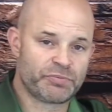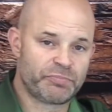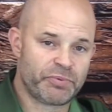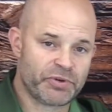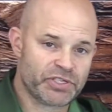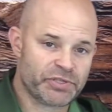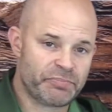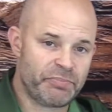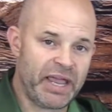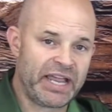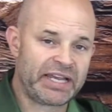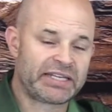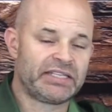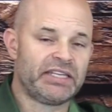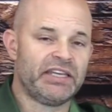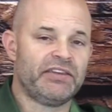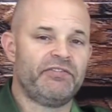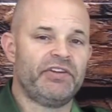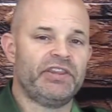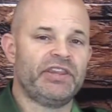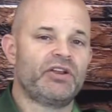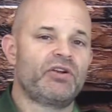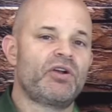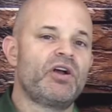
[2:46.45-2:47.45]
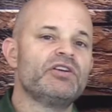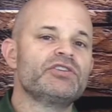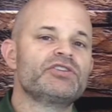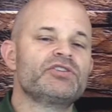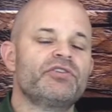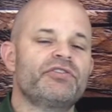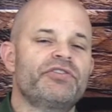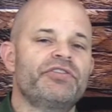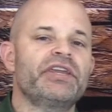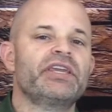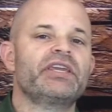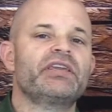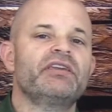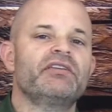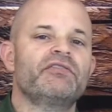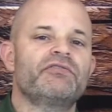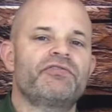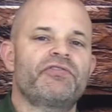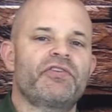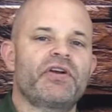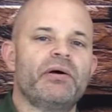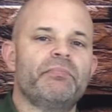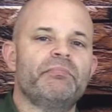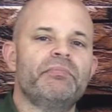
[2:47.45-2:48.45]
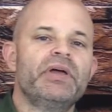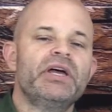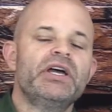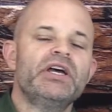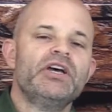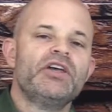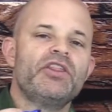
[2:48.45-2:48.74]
perspective, and they're also thinking from